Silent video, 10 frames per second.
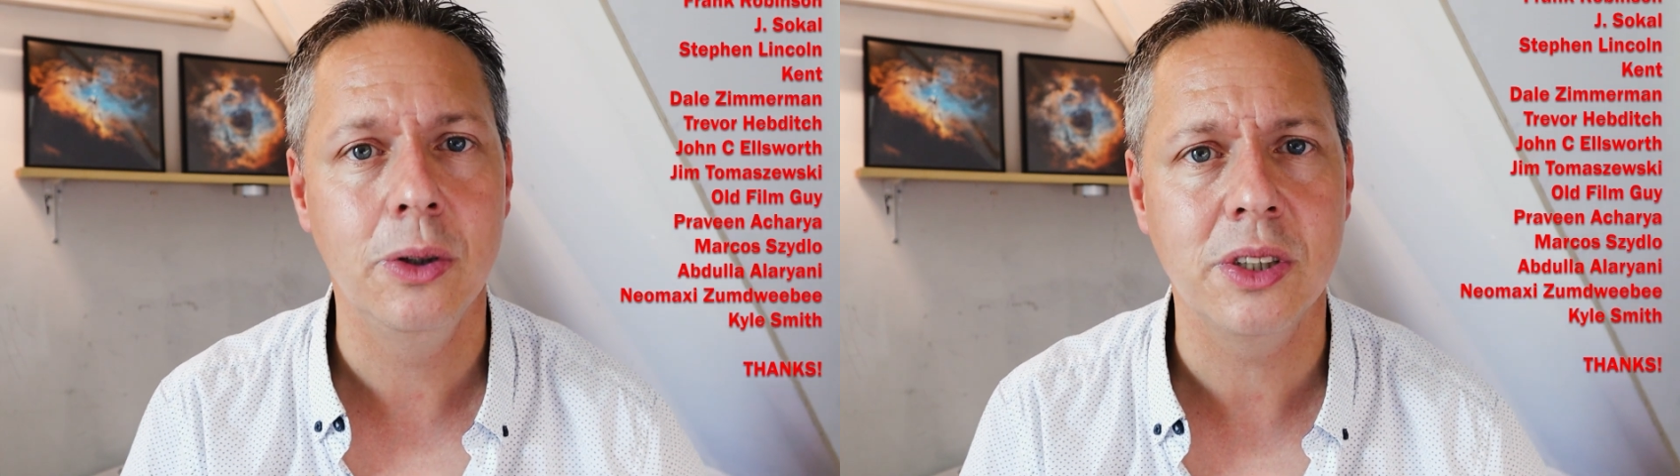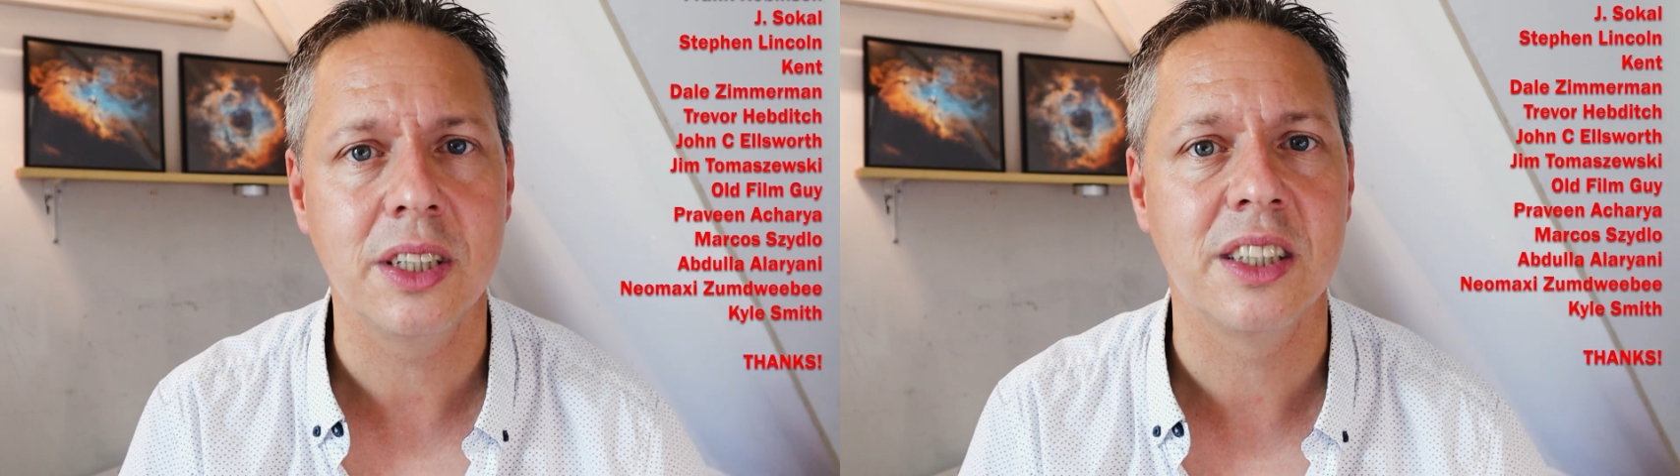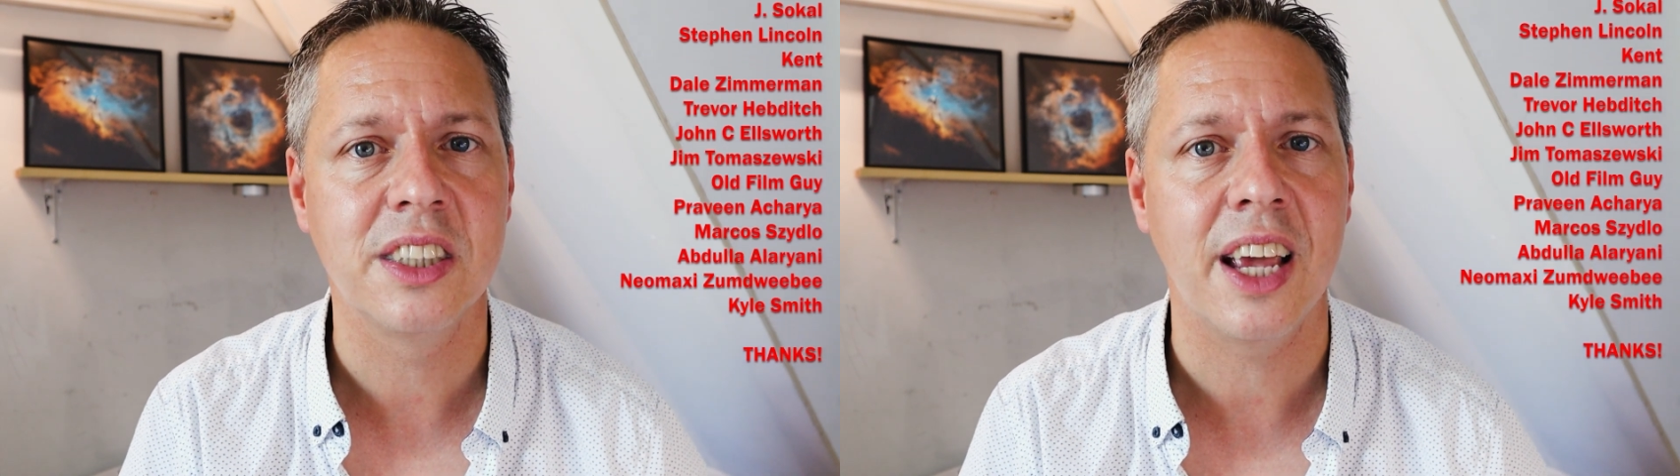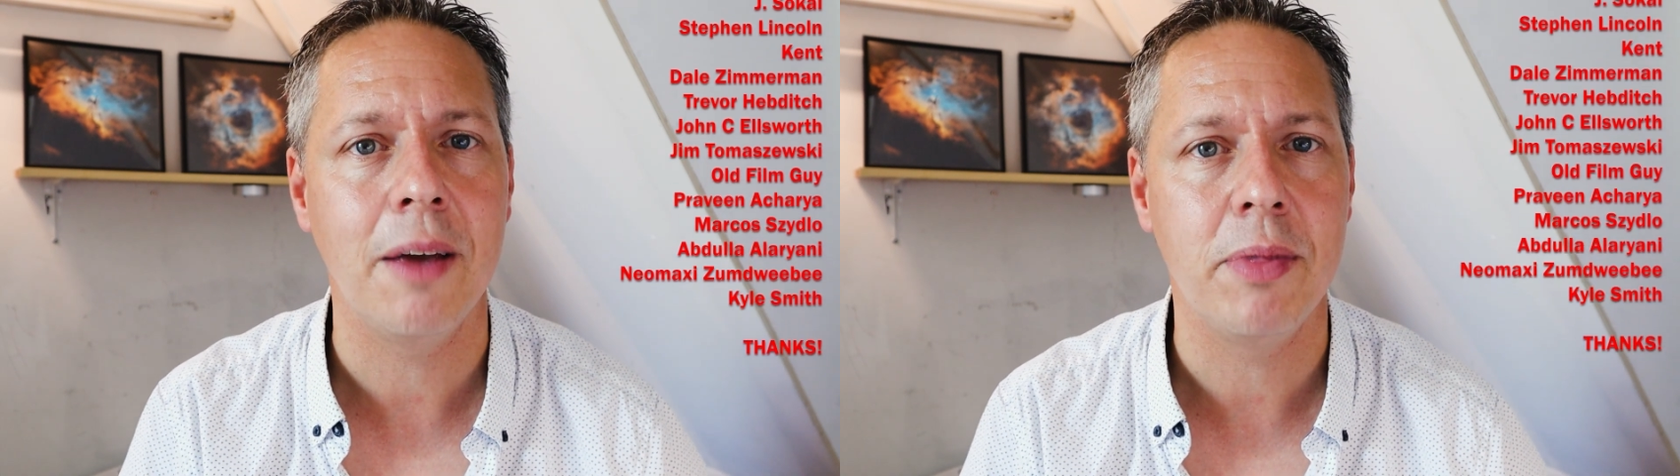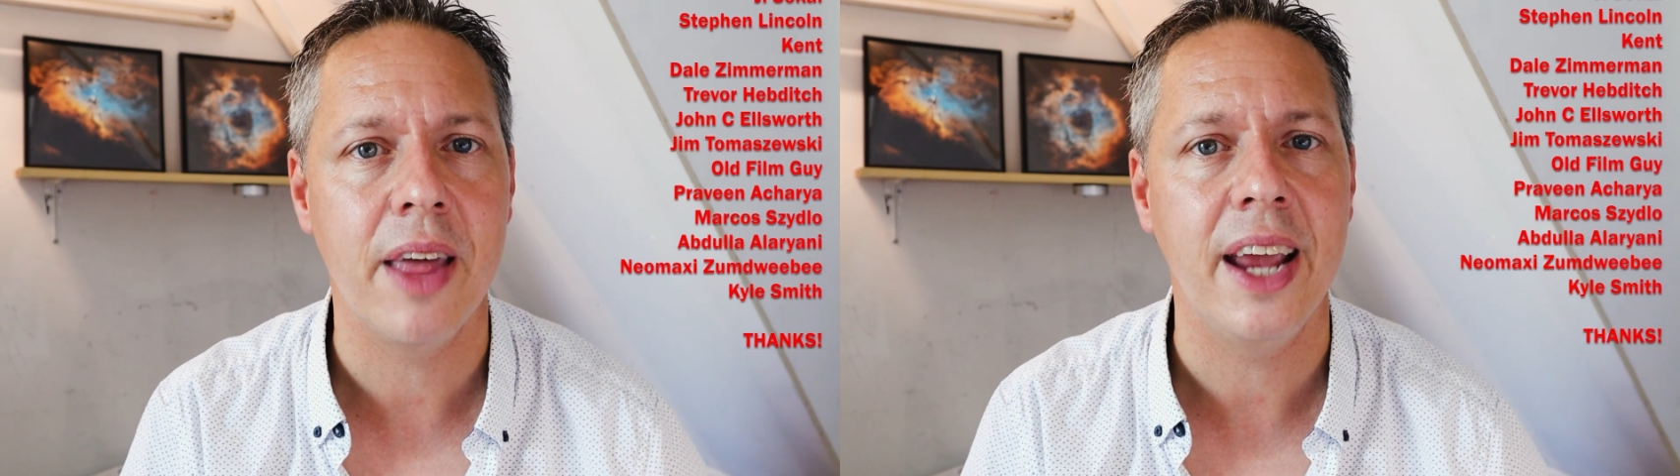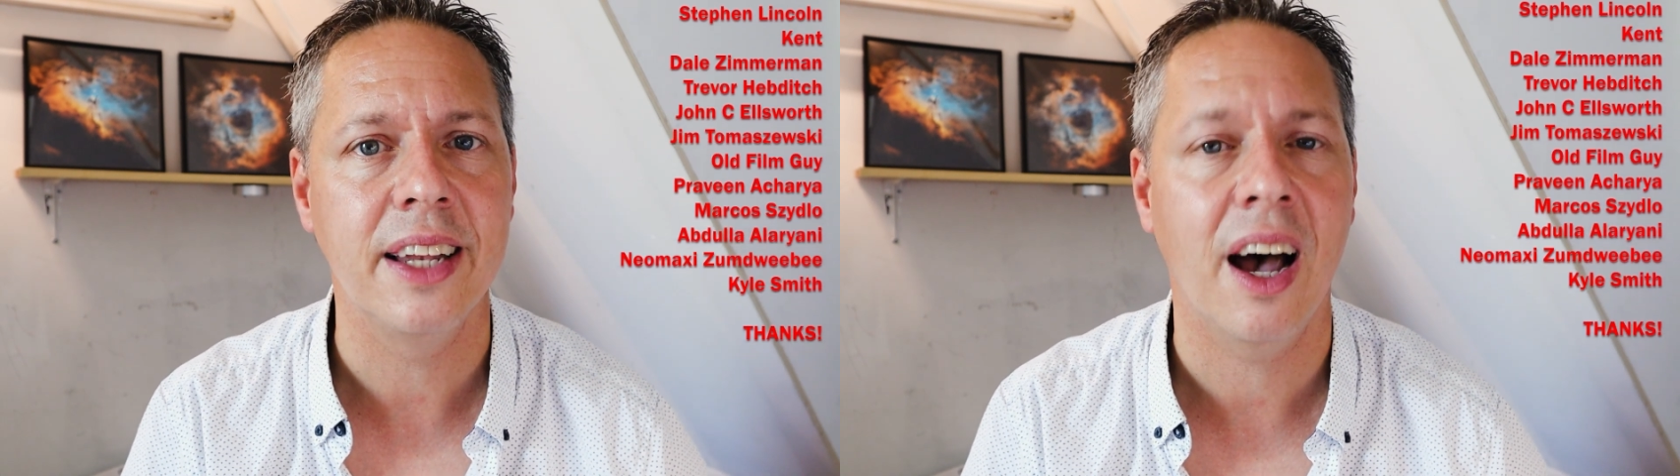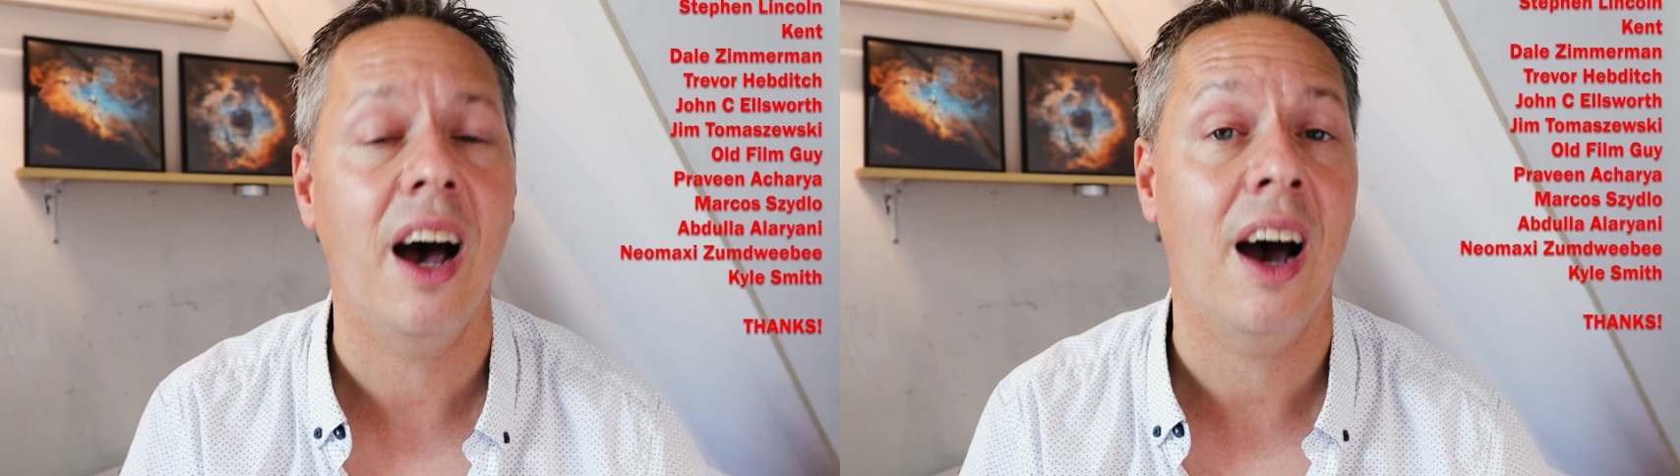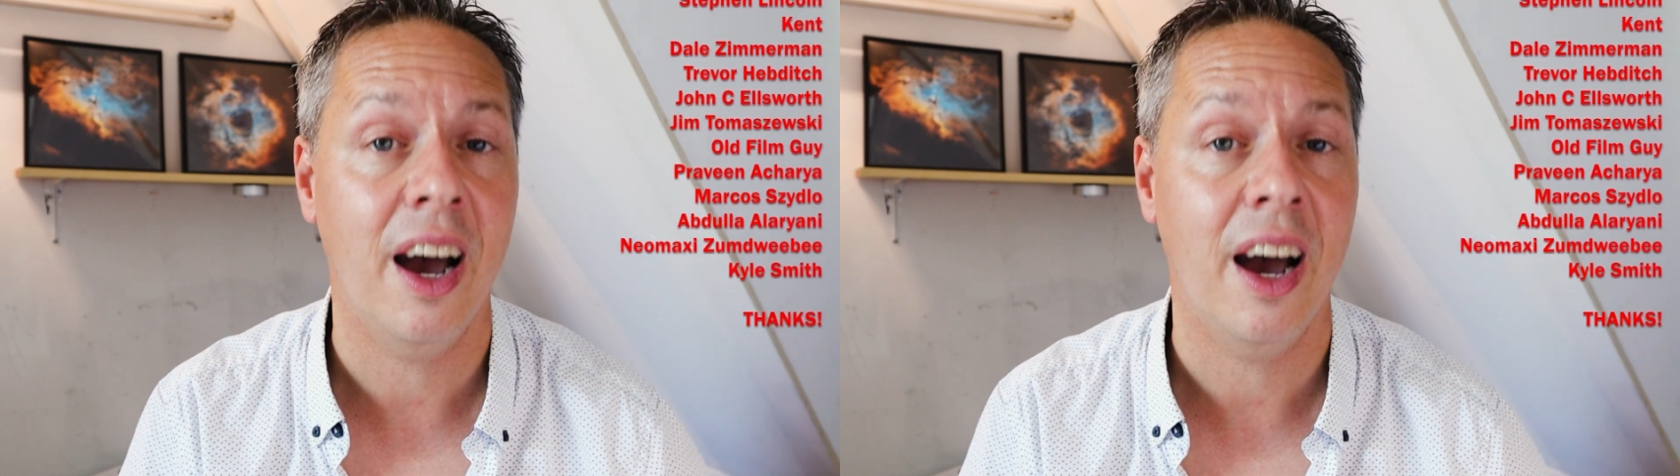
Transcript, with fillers: using the same data